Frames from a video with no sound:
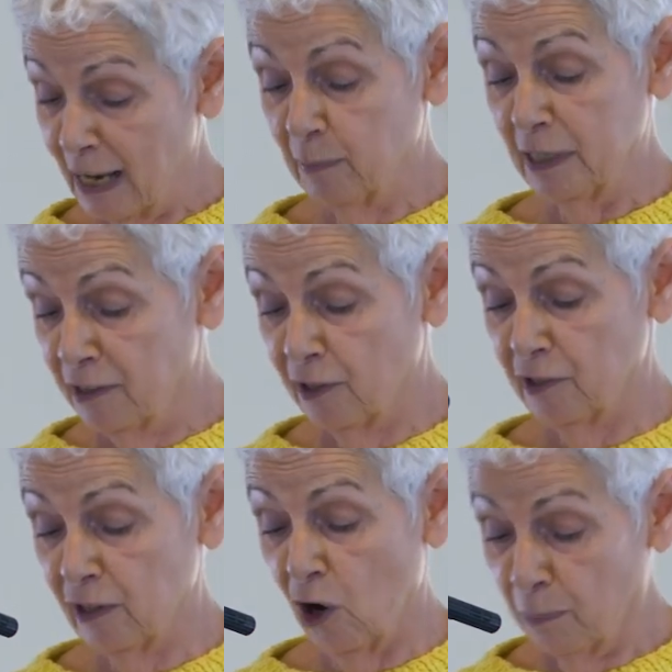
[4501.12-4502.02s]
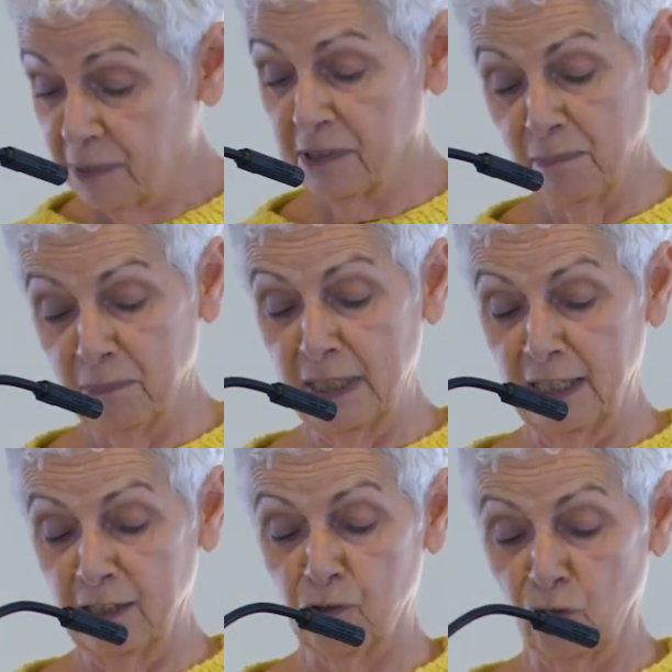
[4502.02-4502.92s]
namely that opposite
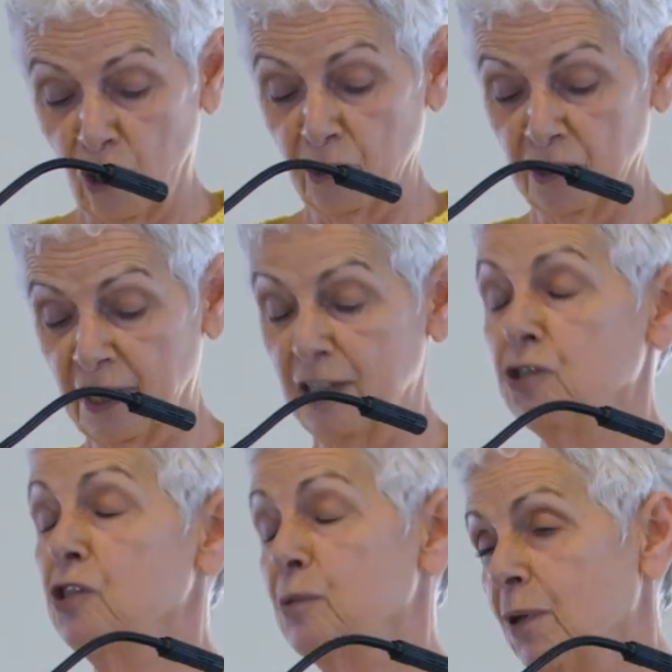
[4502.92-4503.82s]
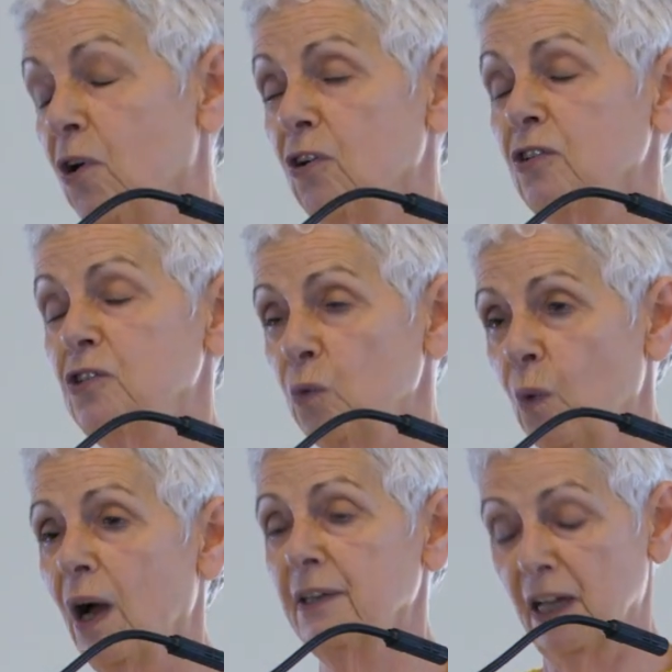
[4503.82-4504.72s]
meanings or connotations belong to
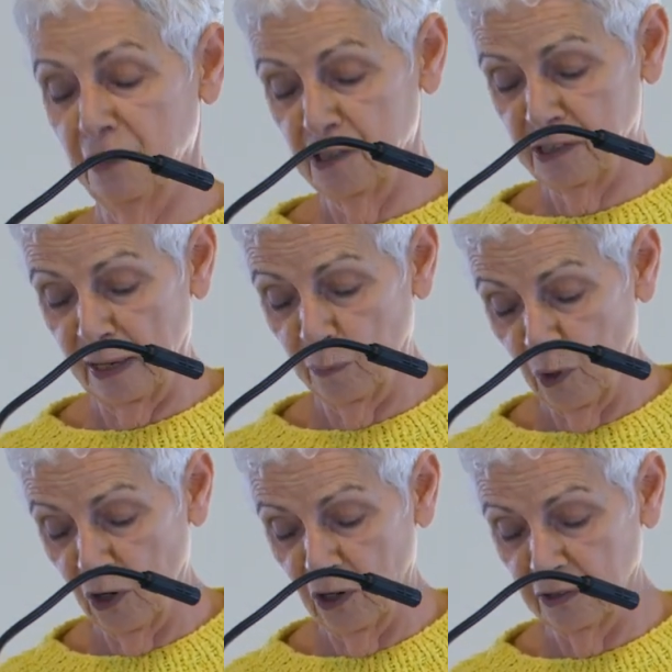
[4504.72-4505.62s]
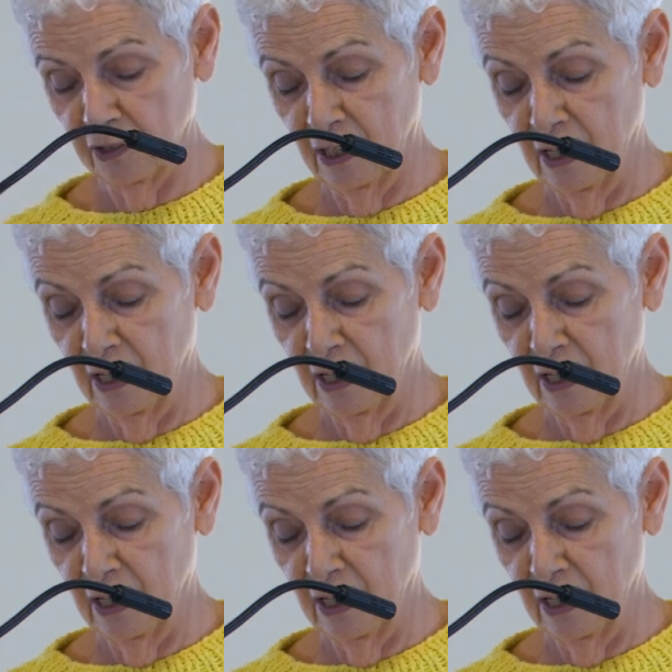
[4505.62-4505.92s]
one and the same word.